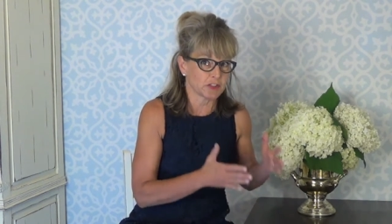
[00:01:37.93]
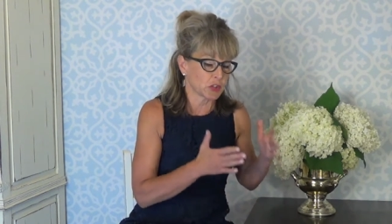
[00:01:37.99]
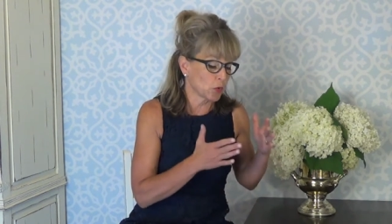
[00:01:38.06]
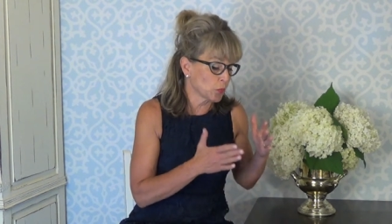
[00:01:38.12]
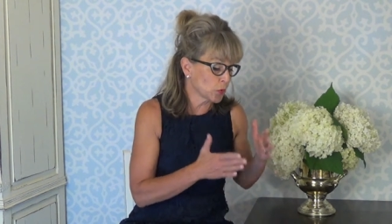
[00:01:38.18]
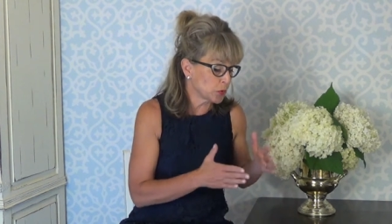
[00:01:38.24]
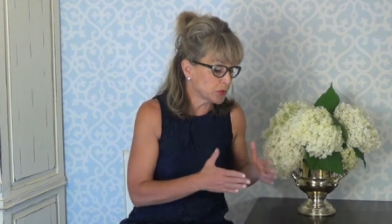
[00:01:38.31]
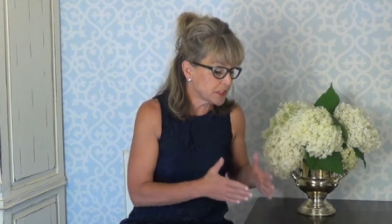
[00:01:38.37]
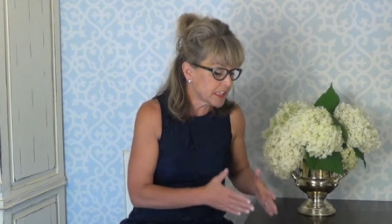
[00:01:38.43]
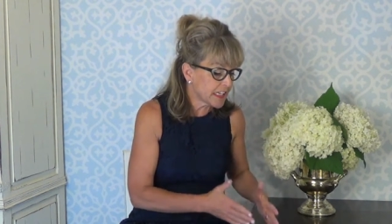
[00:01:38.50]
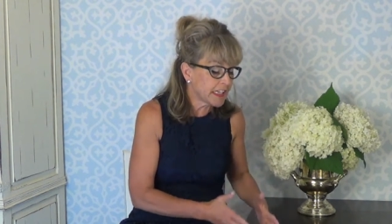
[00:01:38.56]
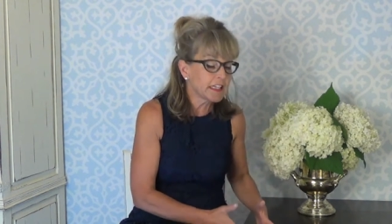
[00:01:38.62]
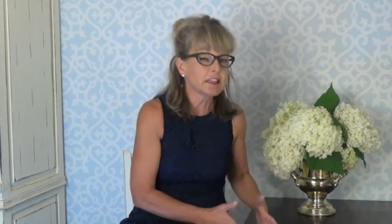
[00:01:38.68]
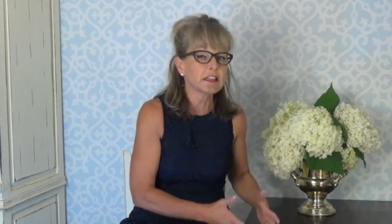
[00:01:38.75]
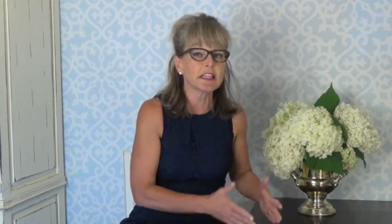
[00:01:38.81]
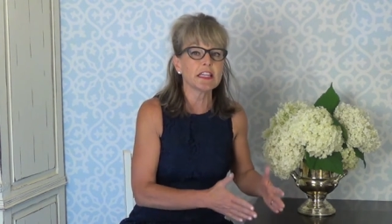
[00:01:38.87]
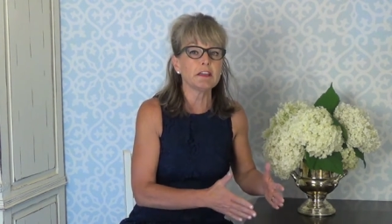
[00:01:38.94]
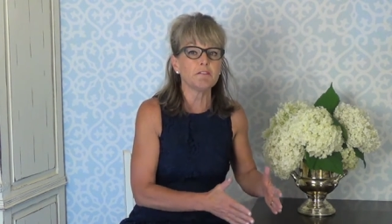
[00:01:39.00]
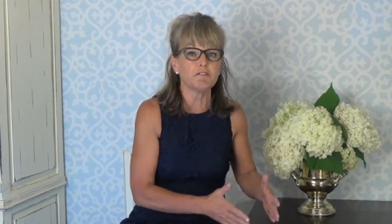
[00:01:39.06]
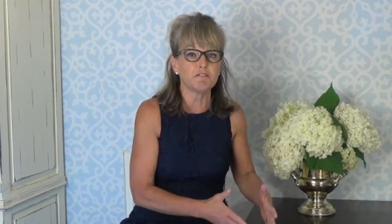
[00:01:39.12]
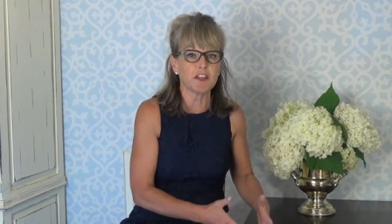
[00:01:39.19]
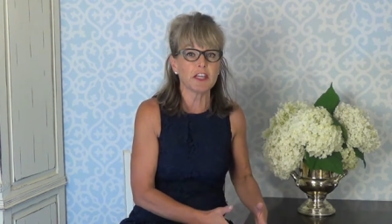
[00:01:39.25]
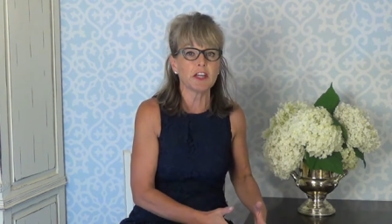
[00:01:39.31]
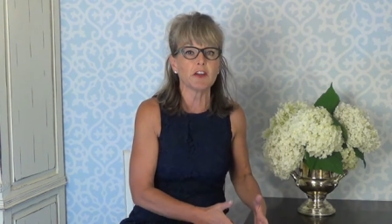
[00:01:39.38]
So routinely
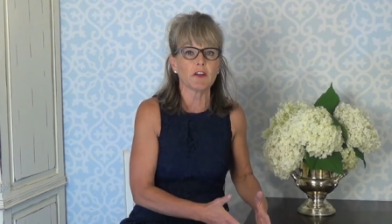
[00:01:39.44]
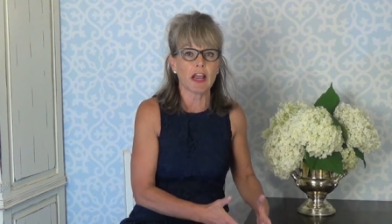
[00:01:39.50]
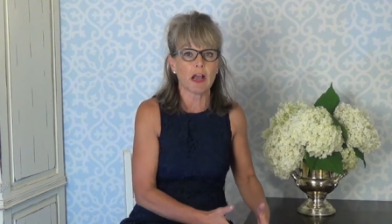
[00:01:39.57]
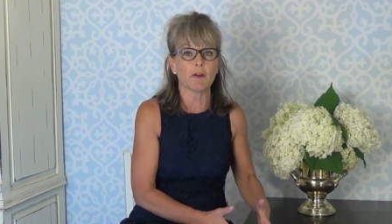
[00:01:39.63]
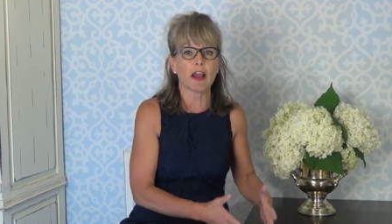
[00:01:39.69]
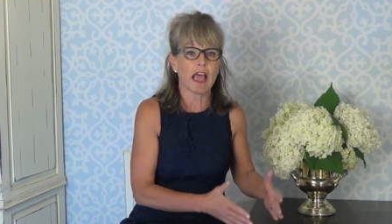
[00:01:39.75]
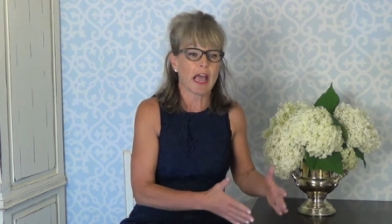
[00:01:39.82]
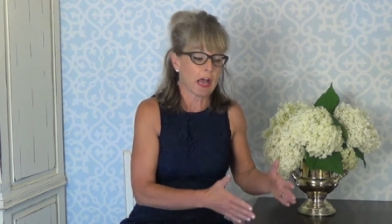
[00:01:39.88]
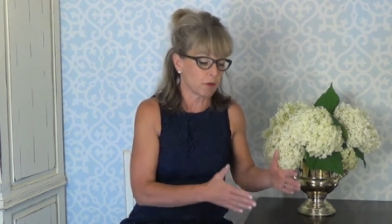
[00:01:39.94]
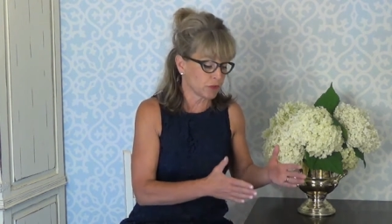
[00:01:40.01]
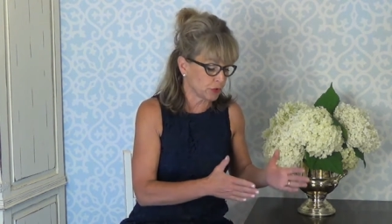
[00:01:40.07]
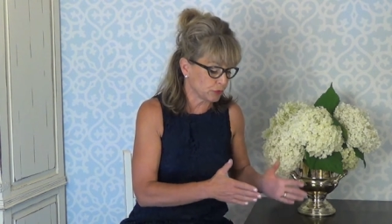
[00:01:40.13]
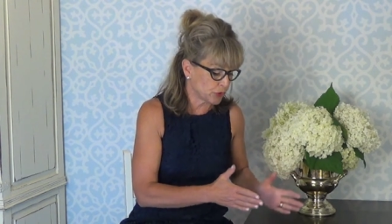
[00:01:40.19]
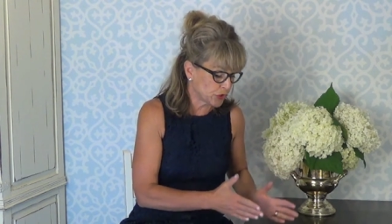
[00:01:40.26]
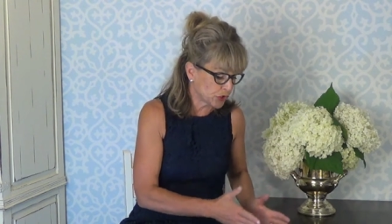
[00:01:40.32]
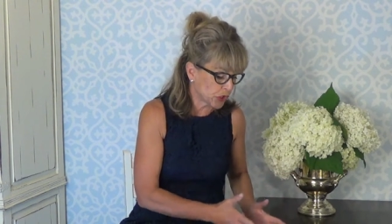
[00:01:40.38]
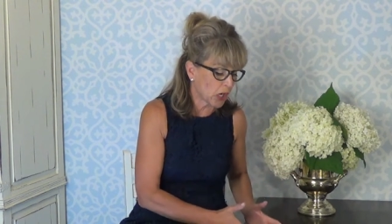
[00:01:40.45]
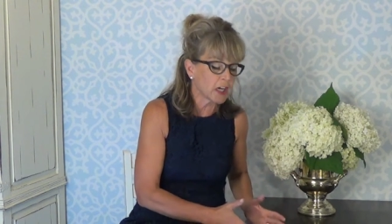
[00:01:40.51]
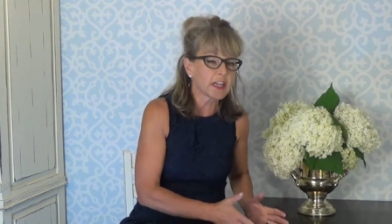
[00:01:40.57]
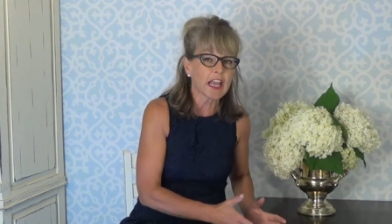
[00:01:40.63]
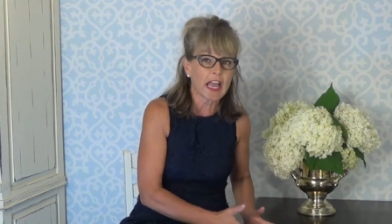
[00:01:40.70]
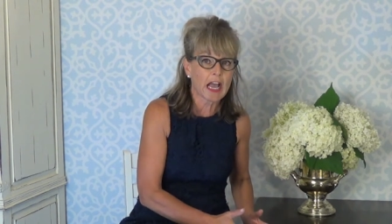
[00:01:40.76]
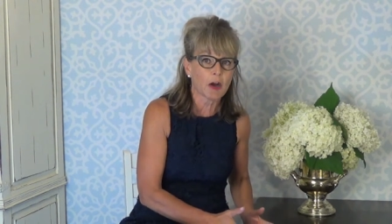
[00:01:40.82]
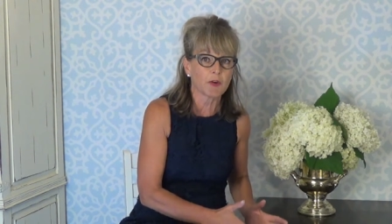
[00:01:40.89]
figure out how to
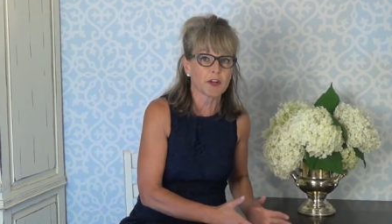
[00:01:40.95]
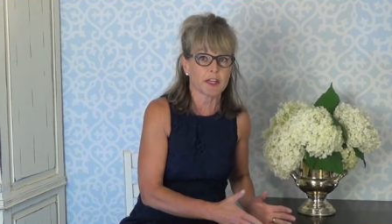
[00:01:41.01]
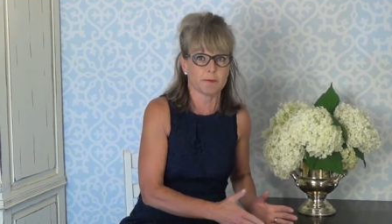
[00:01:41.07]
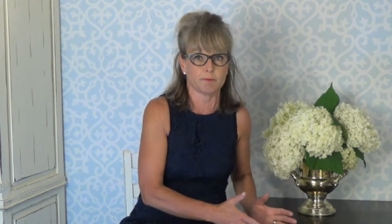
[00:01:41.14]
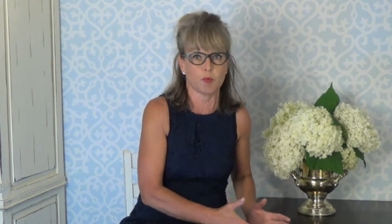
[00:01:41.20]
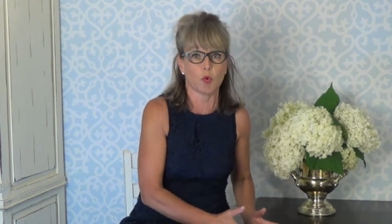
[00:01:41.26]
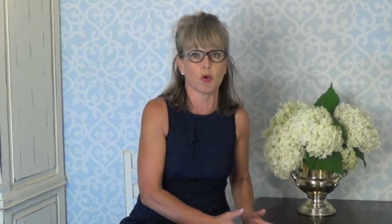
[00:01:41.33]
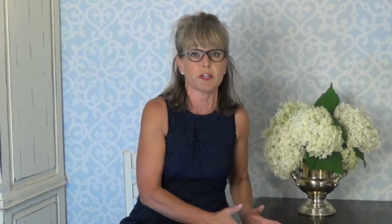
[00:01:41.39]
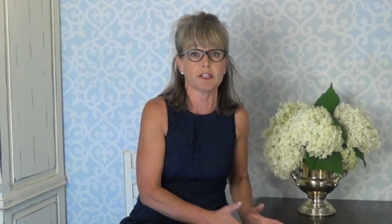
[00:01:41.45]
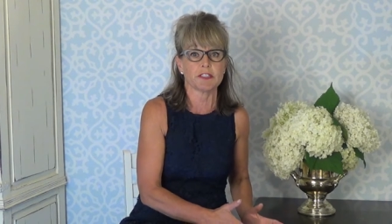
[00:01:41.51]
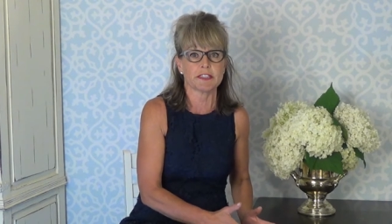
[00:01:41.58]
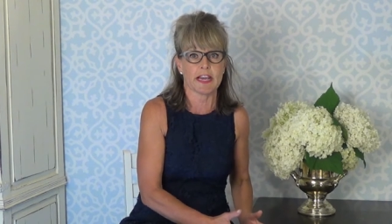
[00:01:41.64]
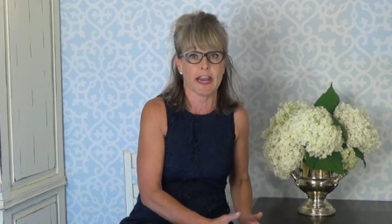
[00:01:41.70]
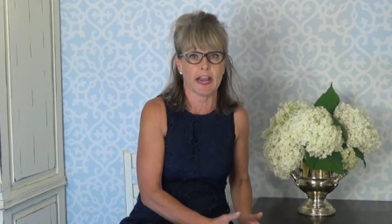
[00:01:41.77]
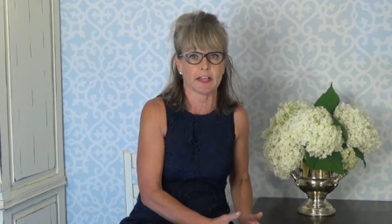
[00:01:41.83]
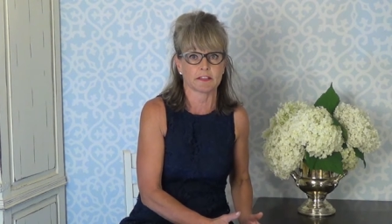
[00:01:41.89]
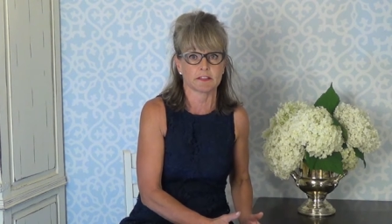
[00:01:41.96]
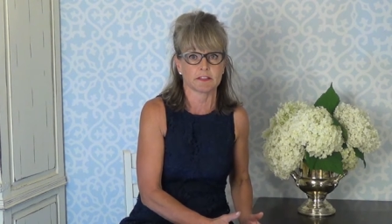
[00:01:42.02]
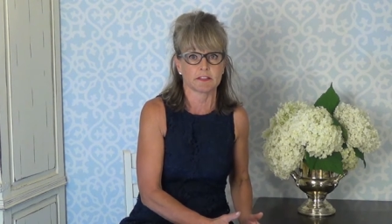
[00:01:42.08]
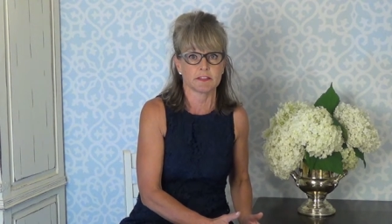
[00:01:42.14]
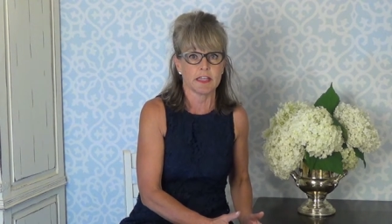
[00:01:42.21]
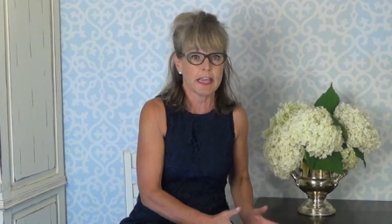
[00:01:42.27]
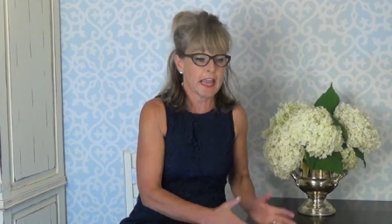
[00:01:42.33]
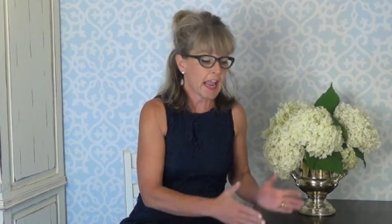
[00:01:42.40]
chunk out important
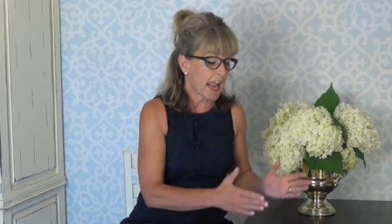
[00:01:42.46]
tasks